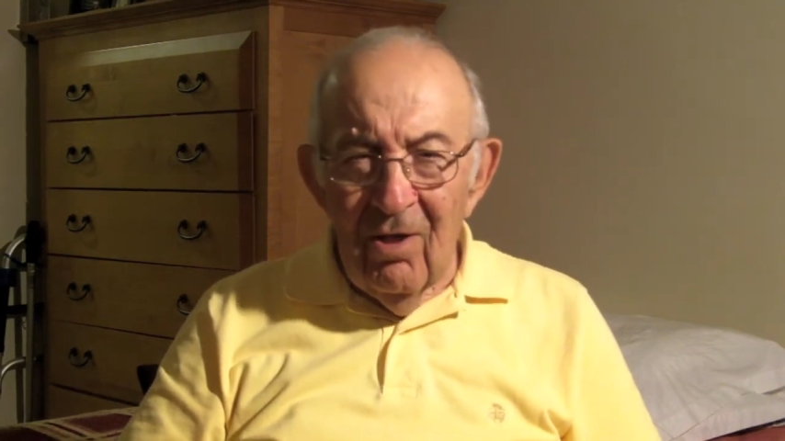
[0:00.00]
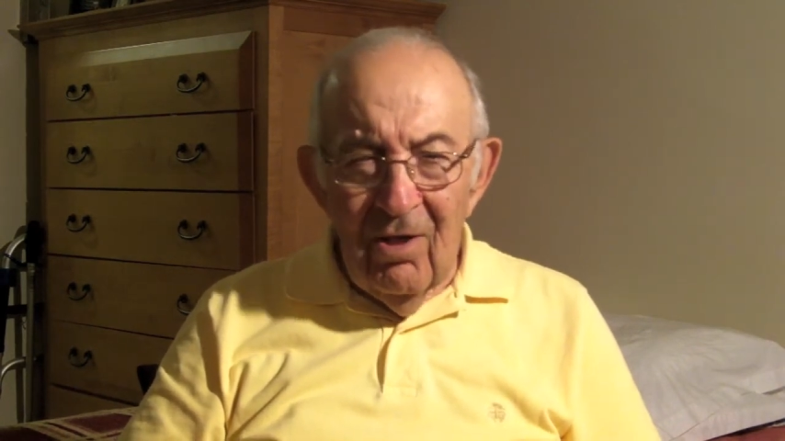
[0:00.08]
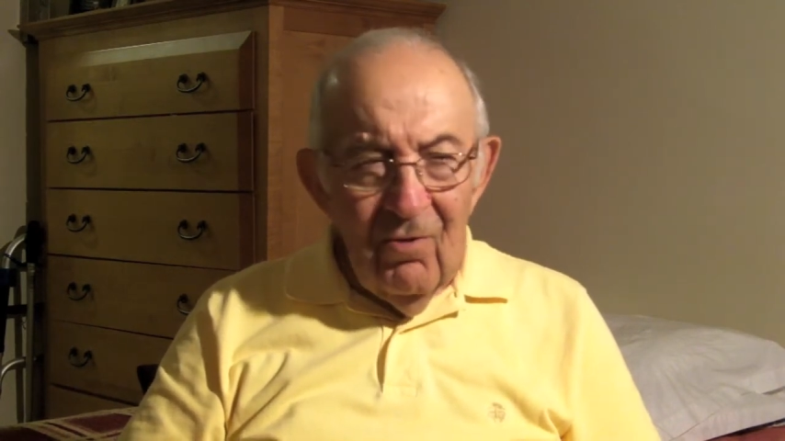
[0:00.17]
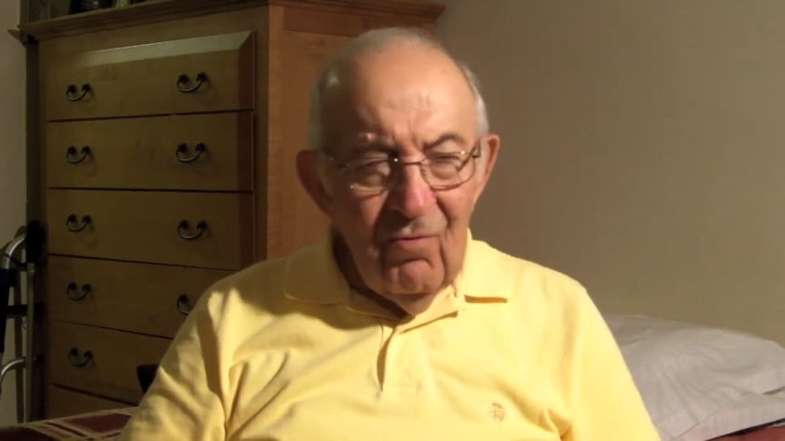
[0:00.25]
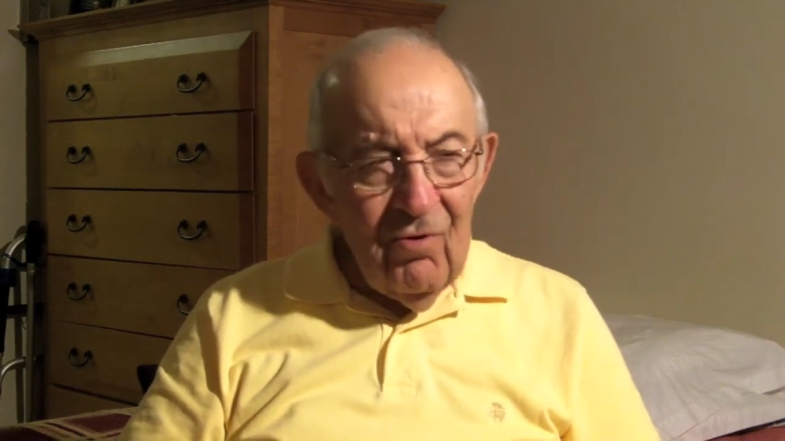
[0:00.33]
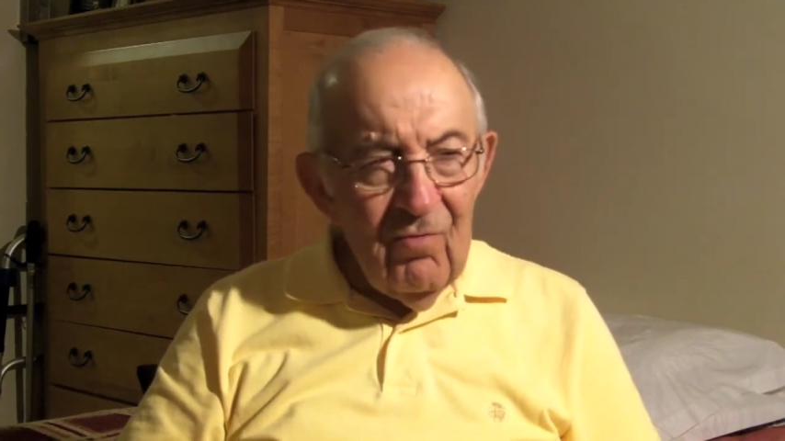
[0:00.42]

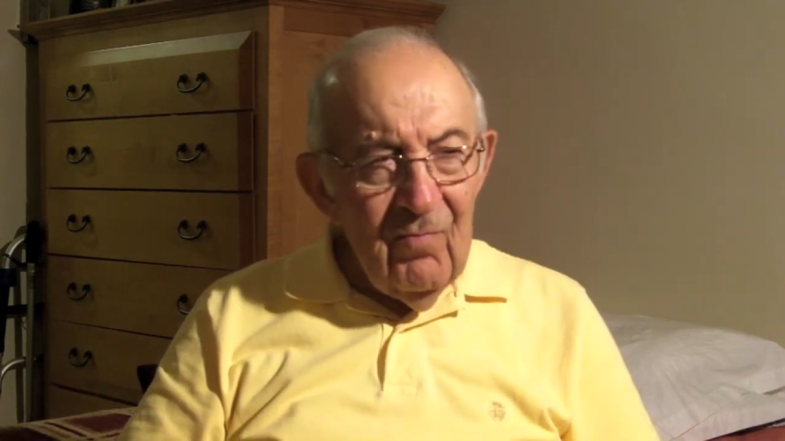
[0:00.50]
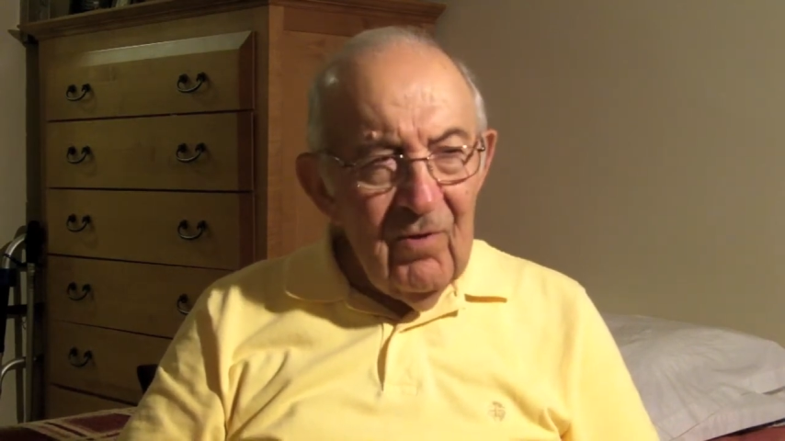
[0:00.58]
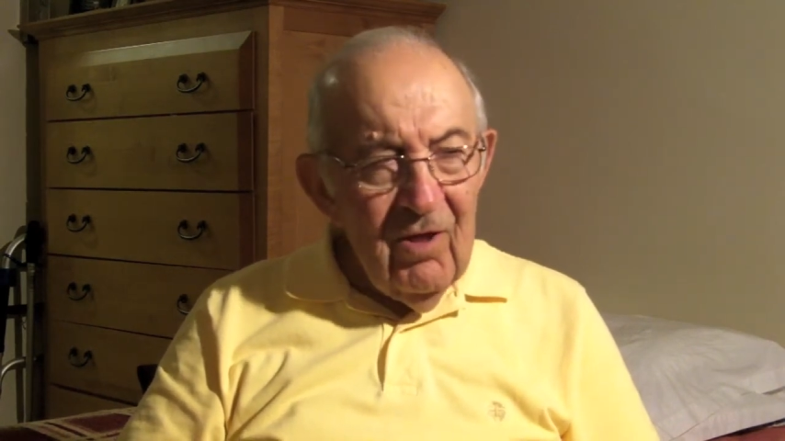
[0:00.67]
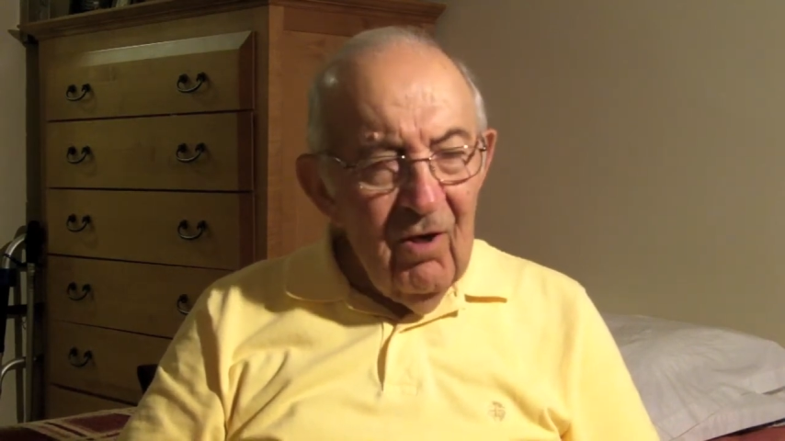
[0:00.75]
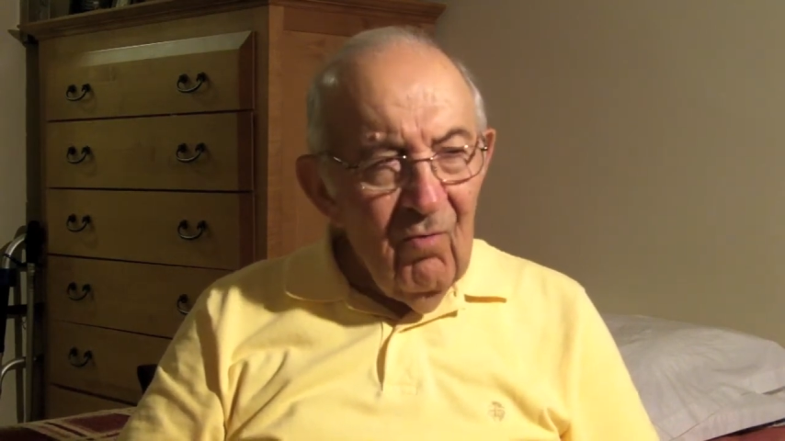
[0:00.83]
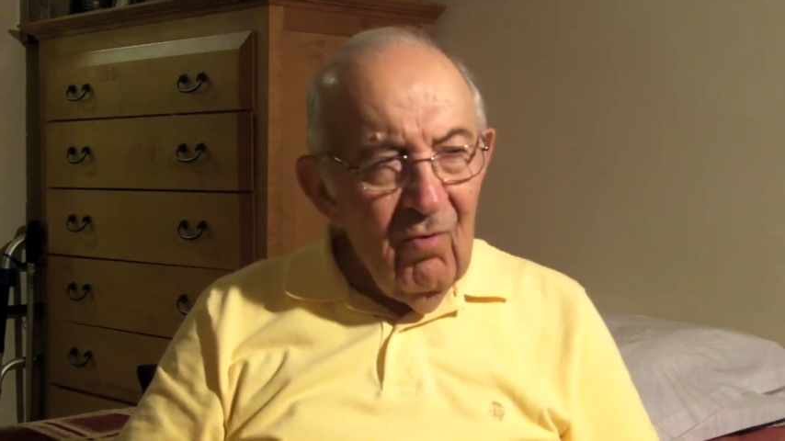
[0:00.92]
It was
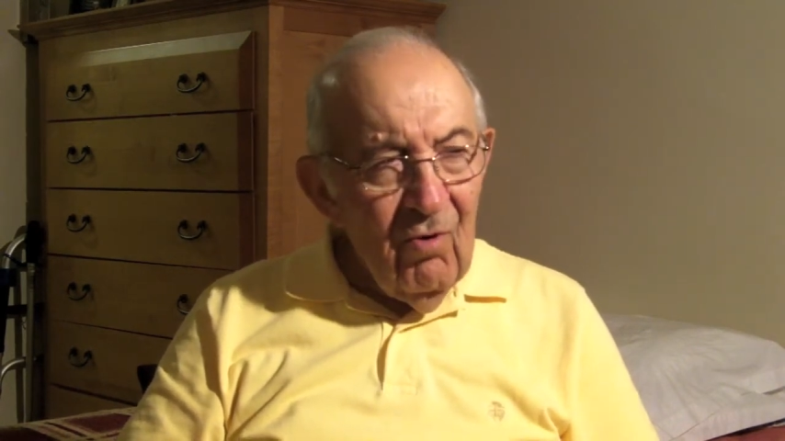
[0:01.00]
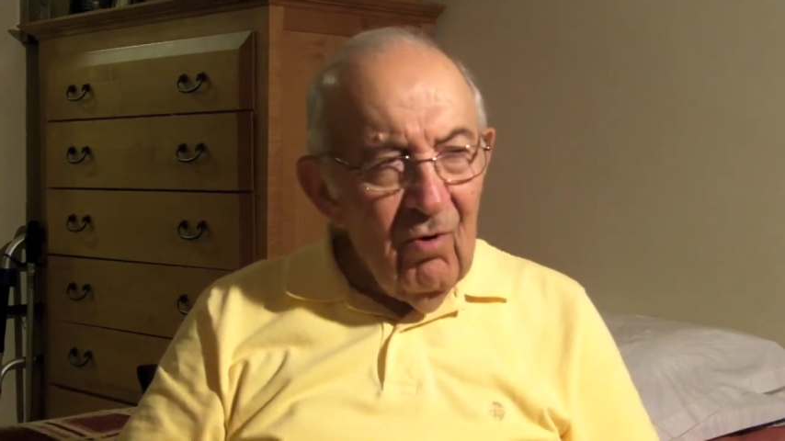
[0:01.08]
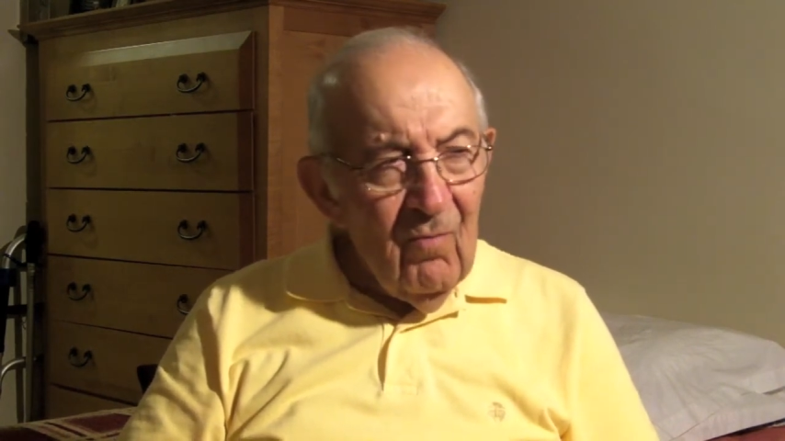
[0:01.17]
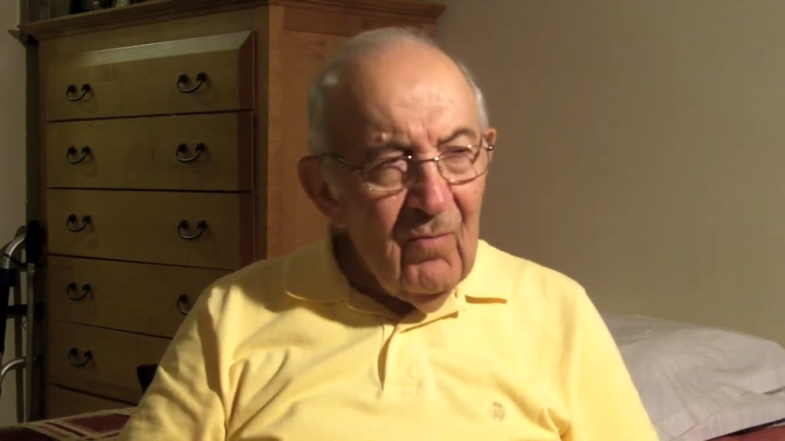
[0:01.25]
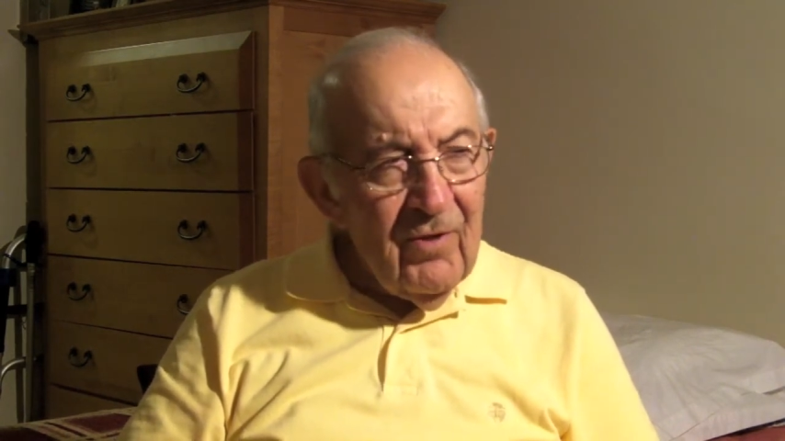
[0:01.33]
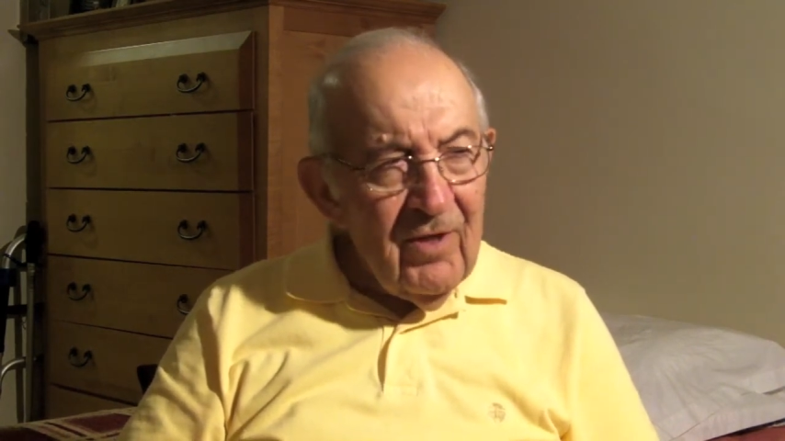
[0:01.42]
below
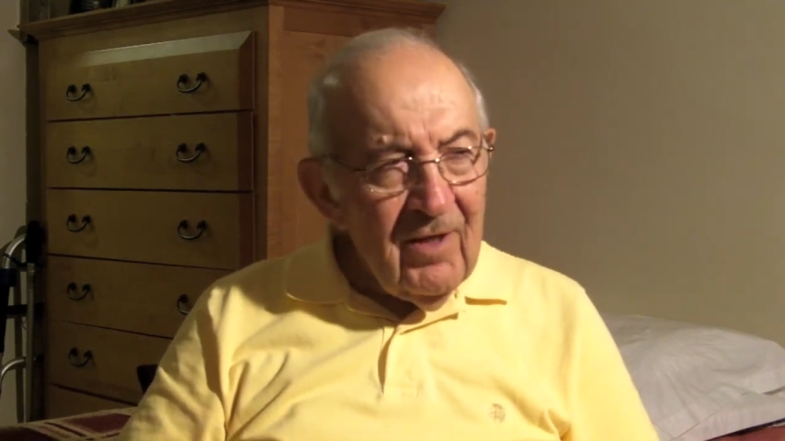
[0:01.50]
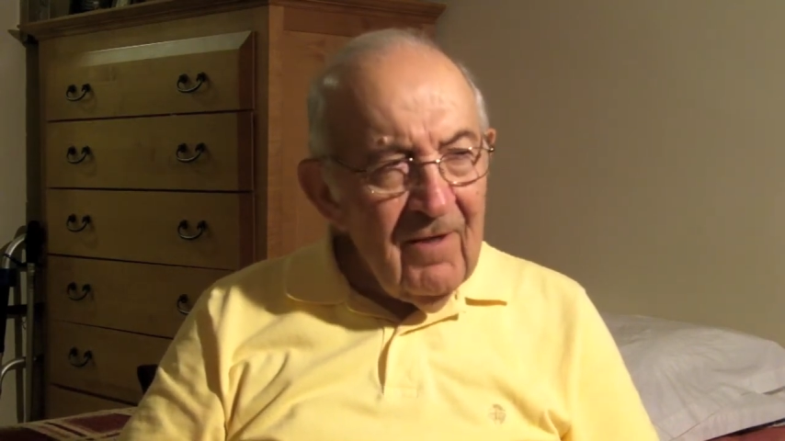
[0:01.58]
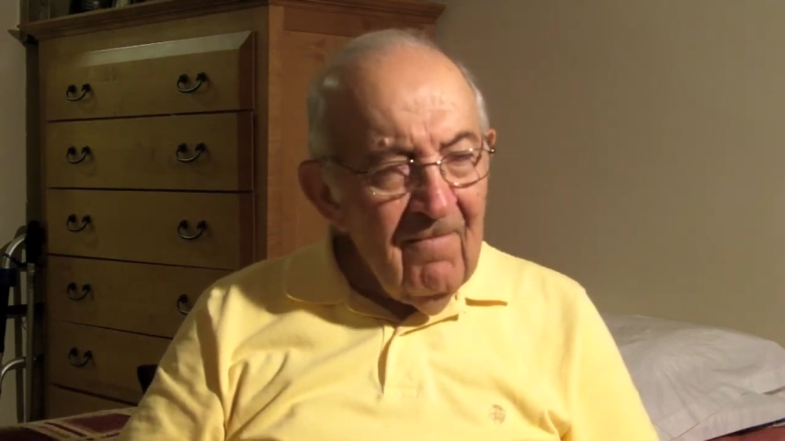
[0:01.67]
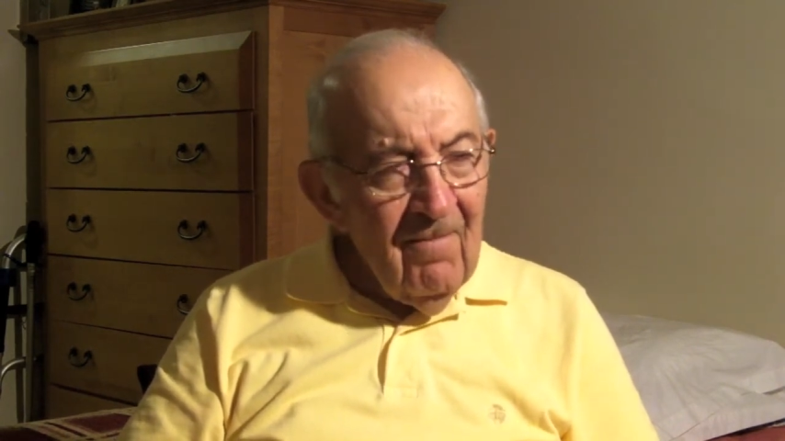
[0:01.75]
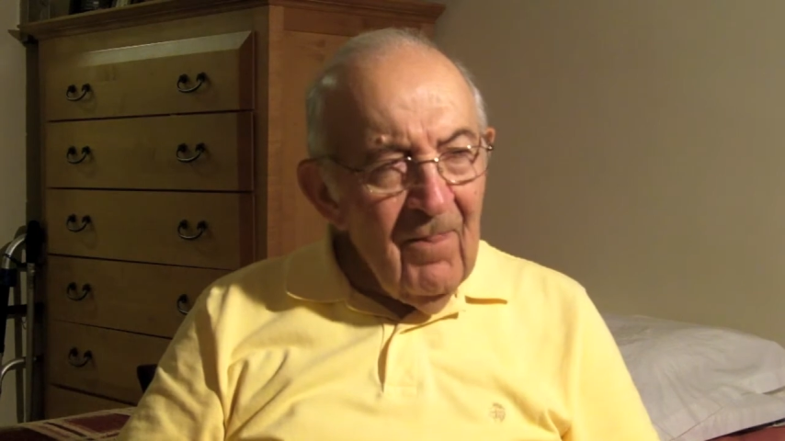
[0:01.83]
Albany,